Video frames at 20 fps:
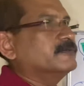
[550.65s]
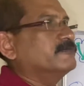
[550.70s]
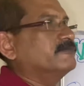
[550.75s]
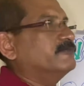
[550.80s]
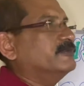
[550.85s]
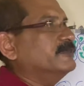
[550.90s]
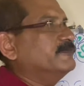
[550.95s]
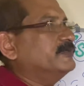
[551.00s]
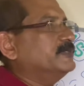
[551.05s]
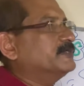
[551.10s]

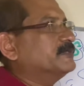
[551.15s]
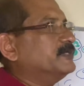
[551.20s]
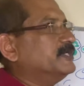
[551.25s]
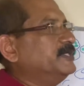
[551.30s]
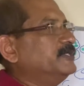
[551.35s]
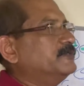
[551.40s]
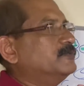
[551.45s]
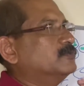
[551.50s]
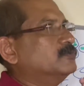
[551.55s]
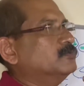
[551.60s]
when we
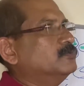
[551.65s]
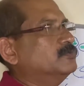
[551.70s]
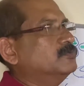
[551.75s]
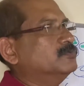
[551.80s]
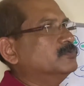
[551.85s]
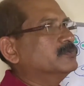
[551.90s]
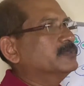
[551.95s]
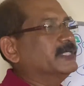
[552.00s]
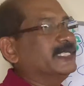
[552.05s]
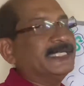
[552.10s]
try
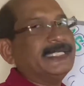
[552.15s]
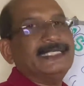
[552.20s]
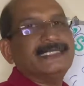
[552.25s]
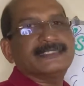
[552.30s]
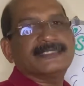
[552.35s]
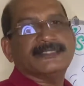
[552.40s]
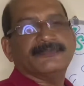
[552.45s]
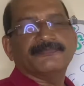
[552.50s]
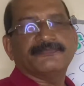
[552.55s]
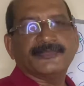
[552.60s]
to narrate
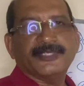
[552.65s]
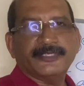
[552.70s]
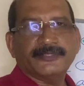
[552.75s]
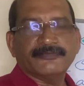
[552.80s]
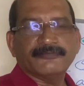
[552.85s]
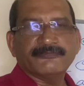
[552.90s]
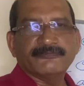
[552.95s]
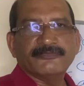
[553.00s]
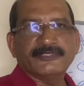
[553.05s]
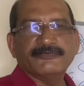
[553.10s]

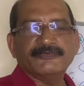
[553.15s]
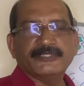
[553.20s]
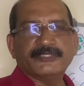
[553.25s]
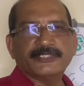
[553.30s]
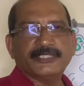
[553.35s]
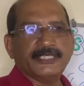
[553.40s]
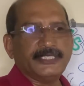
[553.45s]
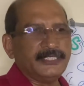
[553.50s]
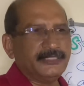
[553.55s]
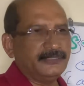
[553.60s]
something, when we
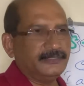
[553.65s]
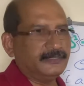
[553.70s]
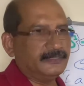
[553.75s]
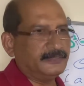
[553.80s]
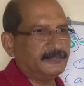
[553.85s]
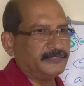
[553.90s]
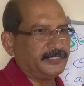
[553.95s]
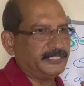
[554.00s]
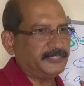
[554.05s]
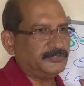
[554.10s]

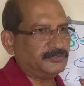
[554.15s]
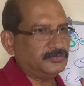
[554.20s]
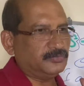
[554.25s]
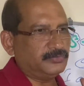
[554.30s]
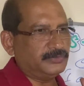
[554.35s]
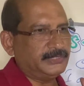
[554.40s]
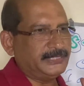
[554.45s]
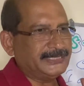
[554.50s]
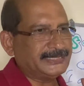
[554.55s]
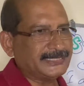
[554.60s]
try
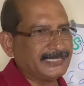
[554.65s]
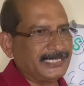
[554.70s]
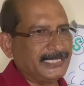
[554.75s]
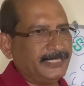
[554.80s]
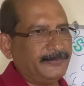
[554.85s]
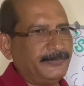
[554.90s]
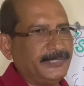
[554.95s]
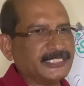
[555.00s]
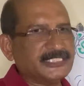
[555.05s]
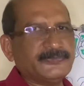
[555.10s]
to
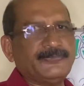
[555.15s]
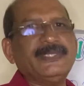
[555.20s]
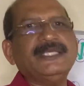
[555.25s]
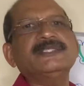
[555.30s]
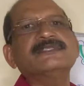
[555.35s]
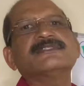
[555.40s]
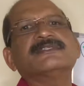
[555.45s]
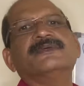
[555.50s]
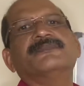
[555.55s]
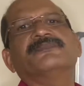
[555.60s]
describe,
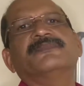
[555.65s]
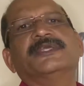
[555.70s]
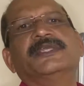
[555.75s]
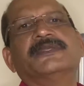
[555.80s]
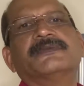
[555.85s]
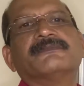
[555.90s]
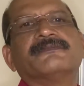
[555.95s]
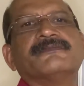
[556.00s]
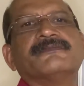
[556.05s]
explain something,